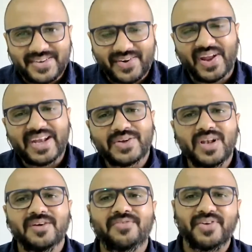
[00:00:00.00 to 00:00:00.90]
Try to
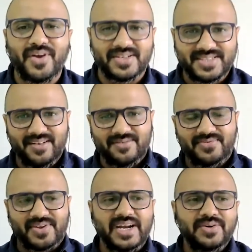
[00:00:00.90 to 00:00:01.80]
live for
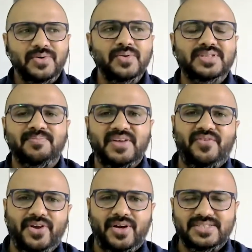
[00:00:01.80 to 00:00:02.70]
yourself. Try to do something
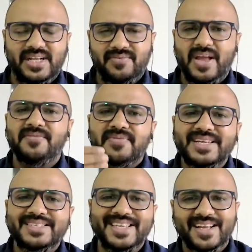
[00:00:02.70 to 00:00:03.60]
for yourself
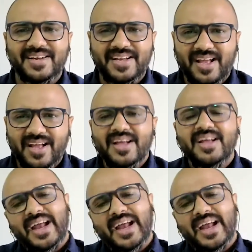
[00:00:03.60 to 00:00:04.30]
every single day.